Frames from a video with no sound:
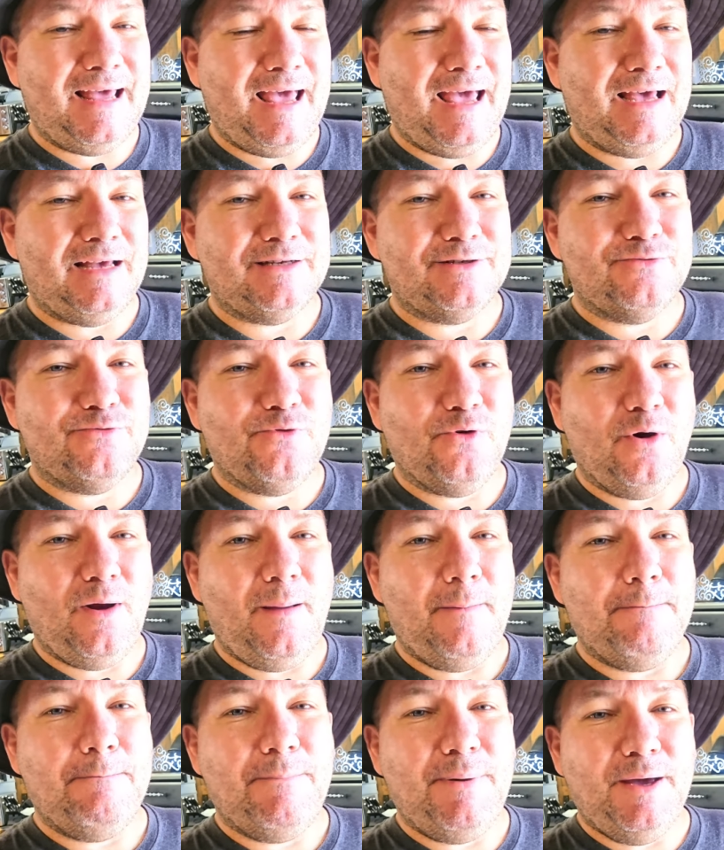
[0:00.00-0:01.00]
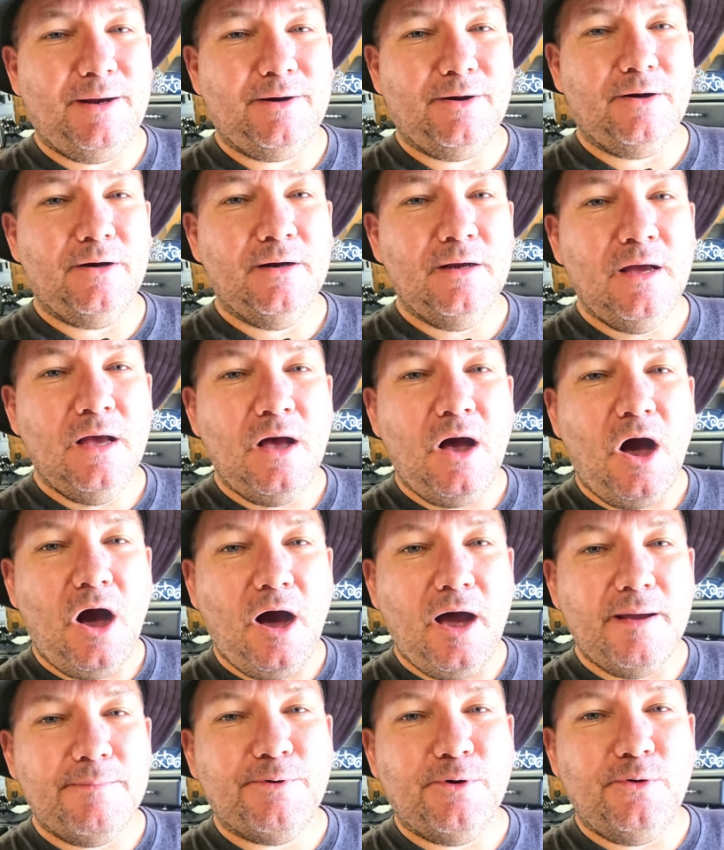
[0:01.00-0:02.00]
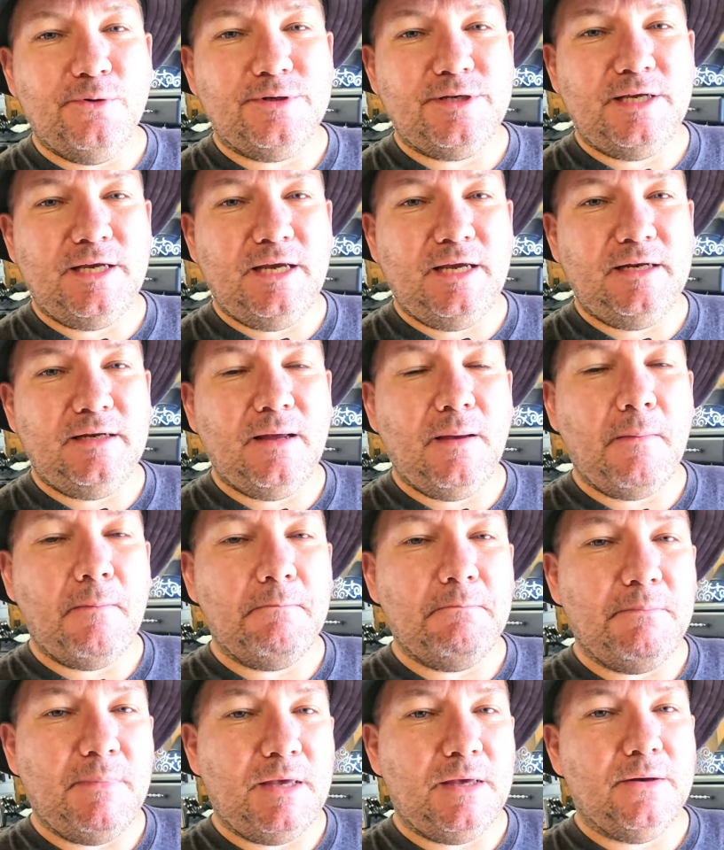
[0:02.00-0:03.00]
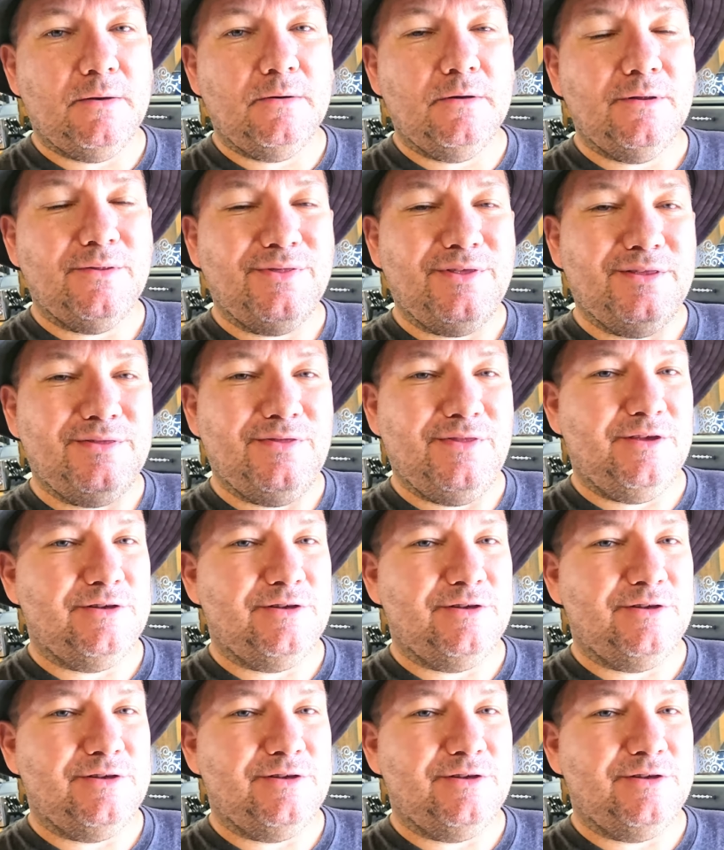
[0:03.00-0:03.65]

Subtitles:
ask for a better high protein meal than